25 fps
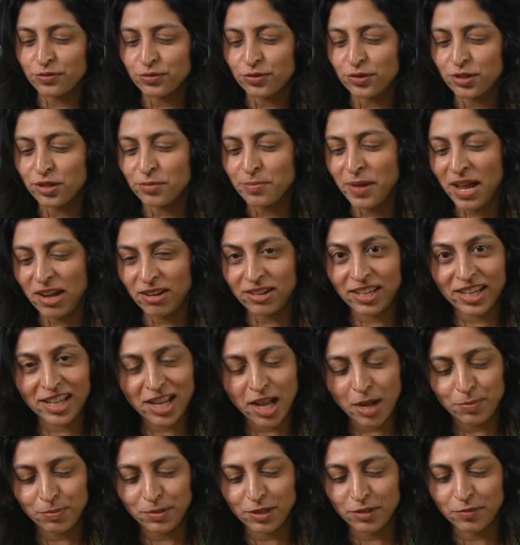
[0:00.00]
for about a
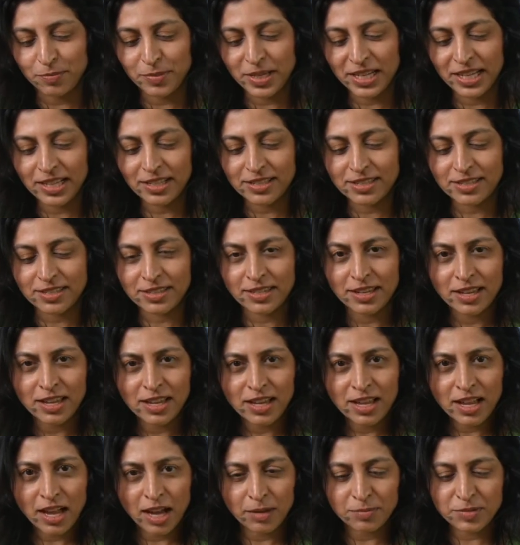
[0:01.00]
couple of minutes,
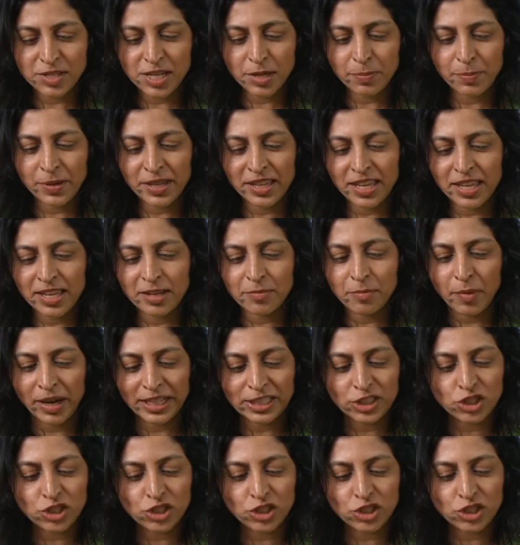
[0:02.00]
I'm tipping in my